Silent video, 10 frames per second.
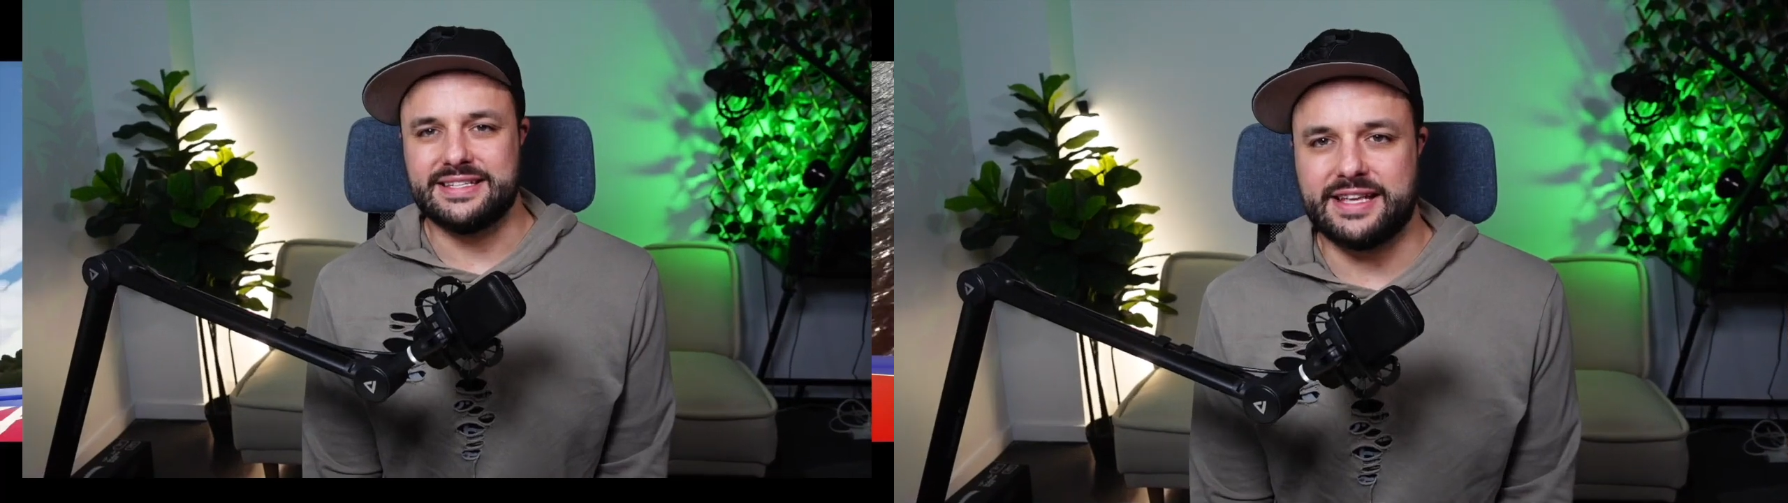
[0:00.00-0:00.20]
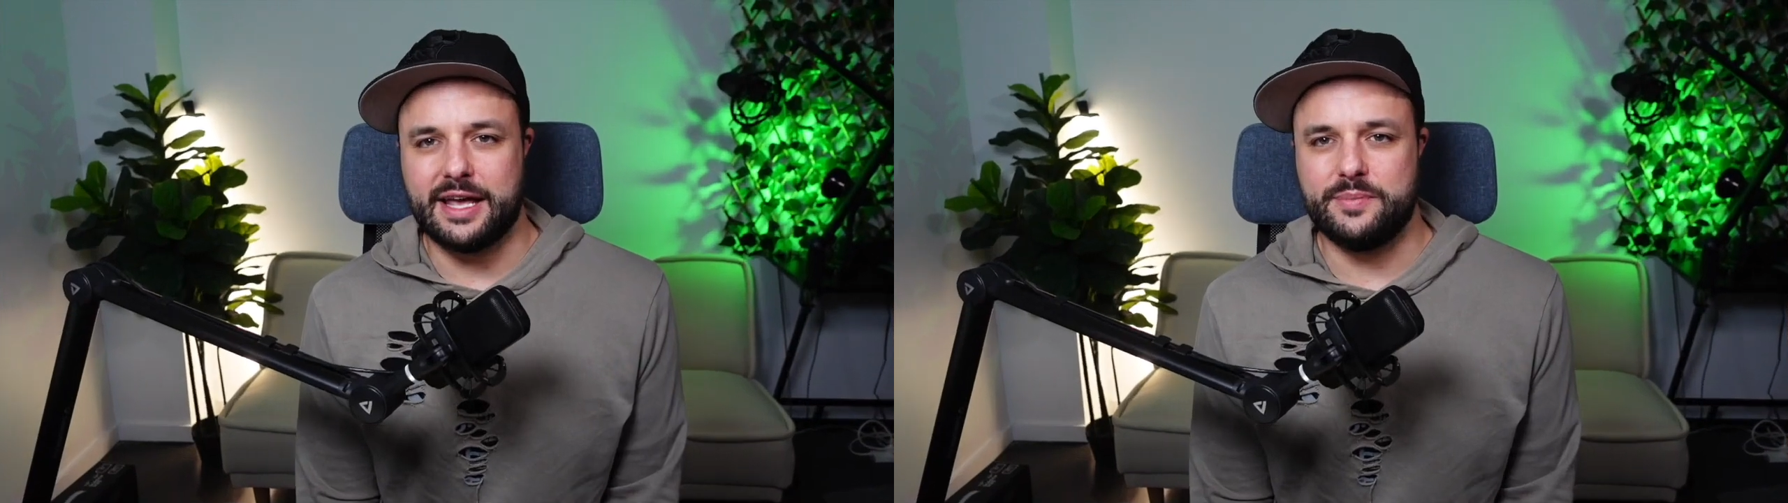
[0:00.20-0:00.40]

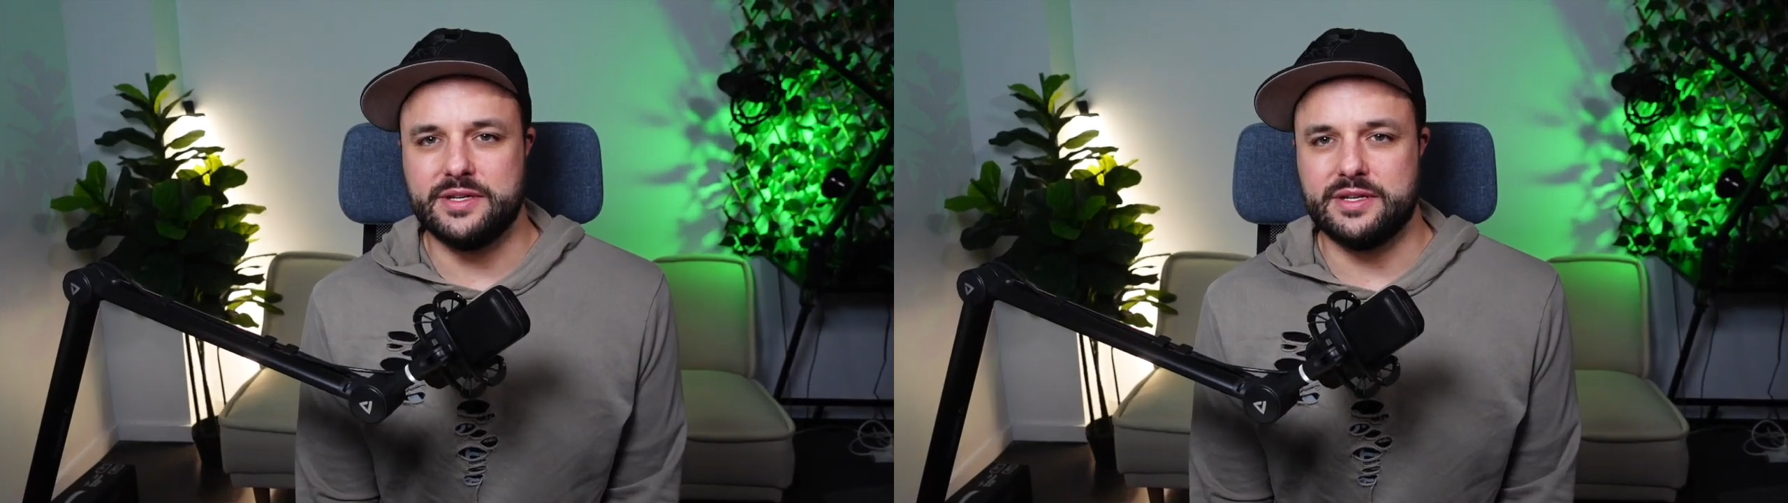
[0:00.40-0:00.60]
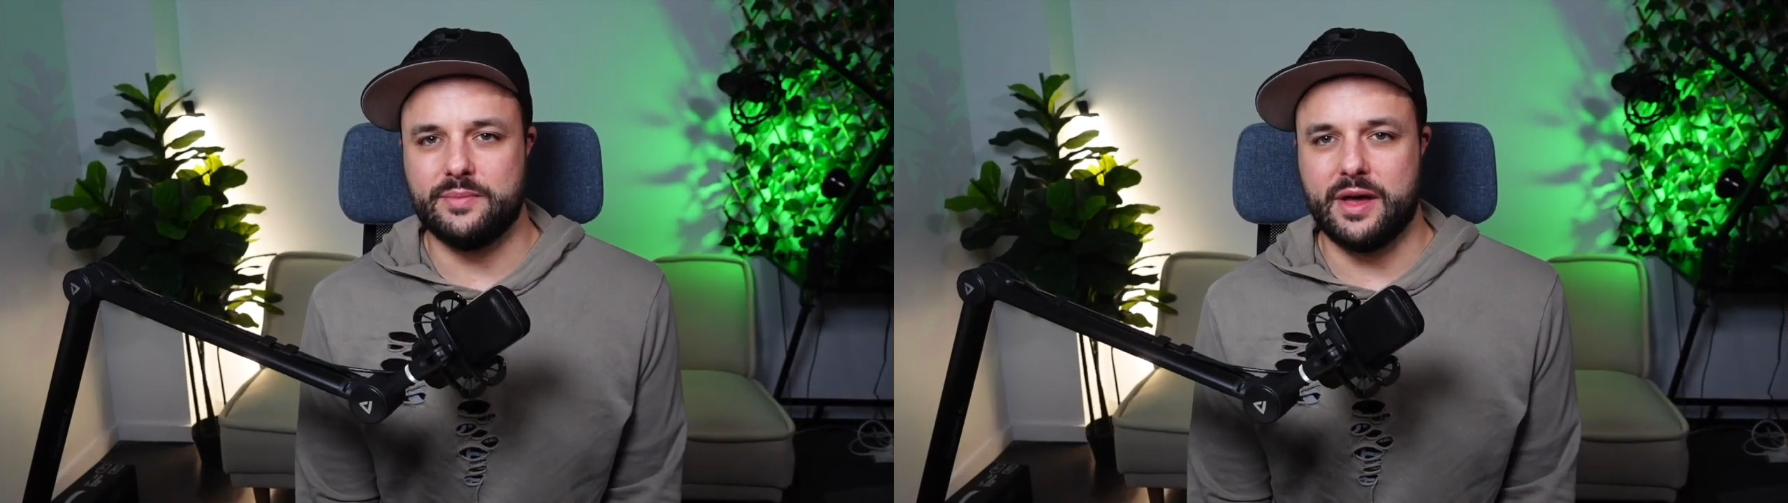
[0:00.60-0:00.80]

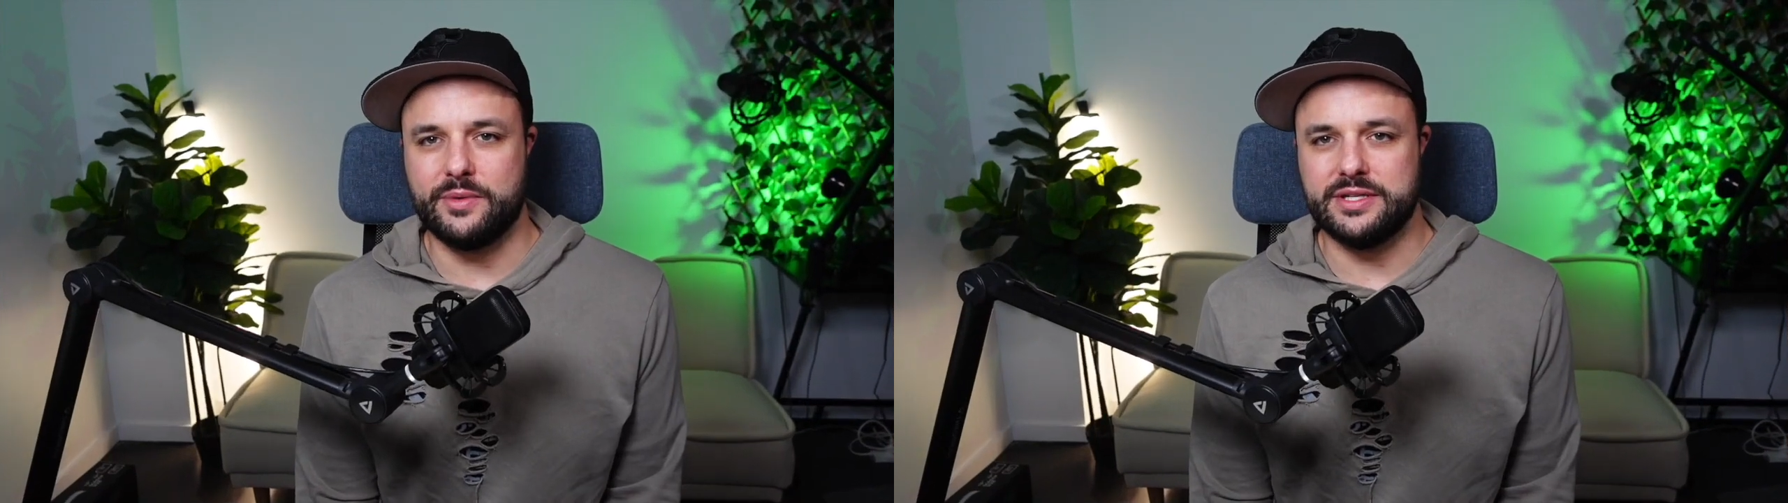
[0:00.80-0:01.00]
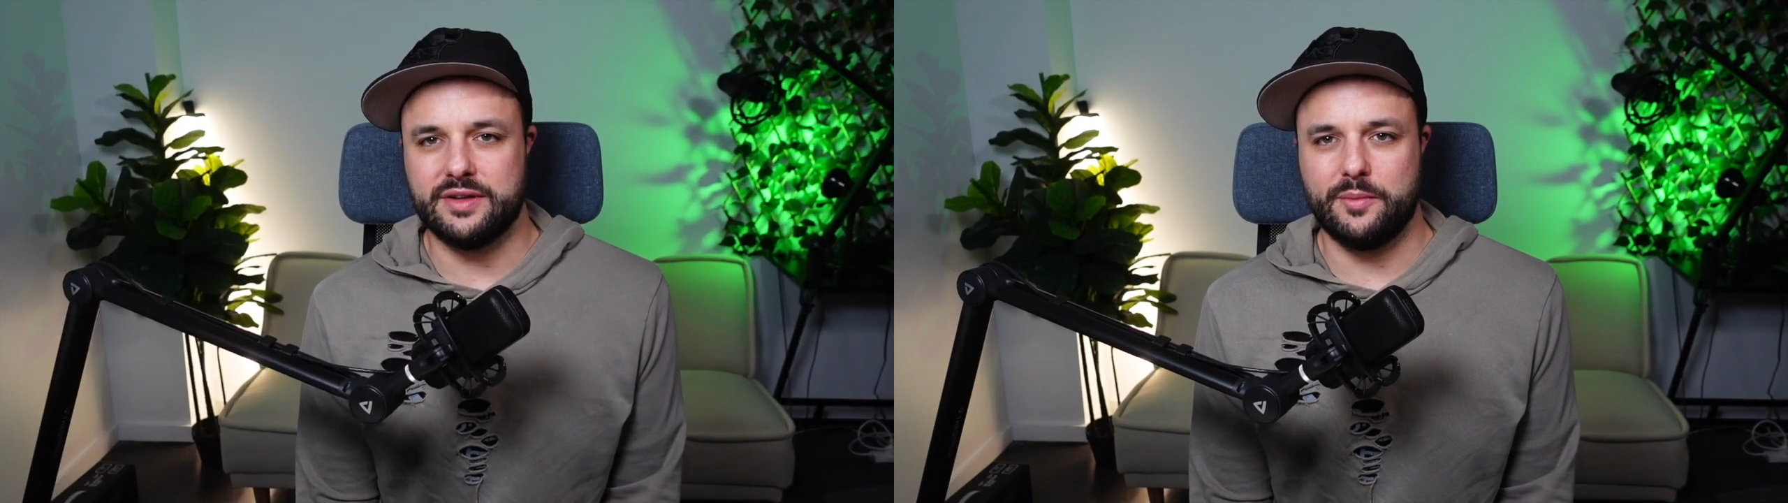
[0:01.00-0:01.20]
escapism
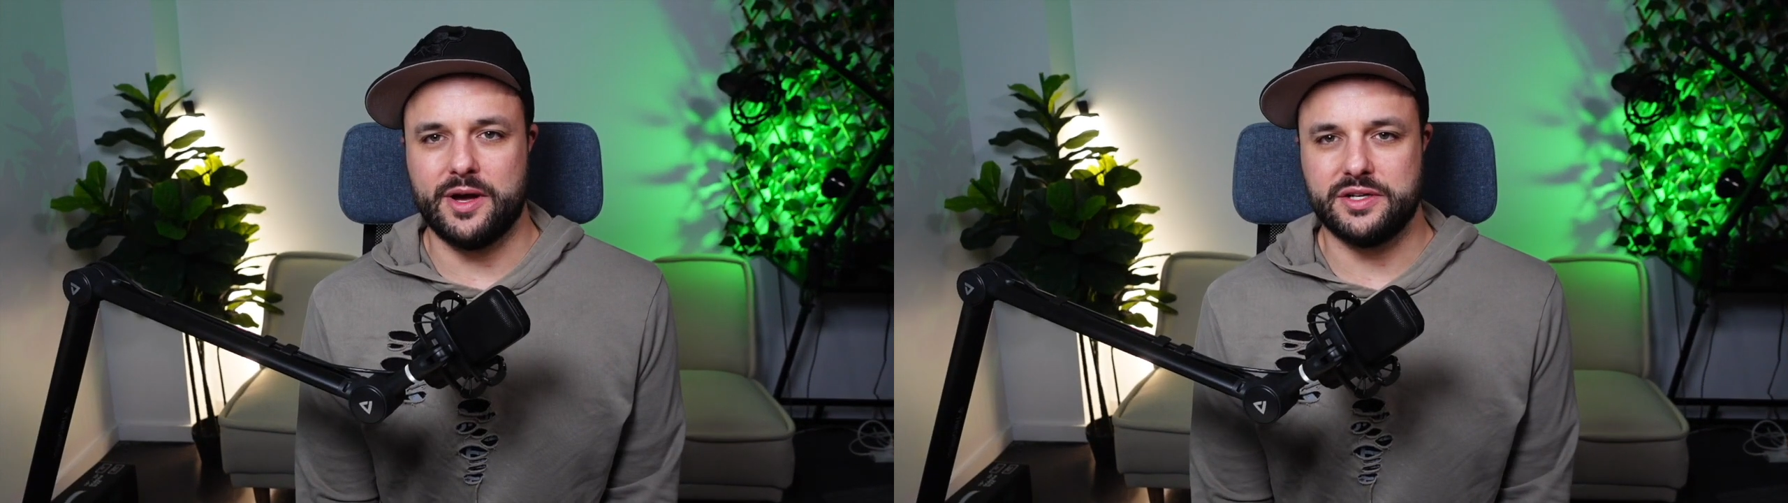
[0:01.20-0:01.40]
that we so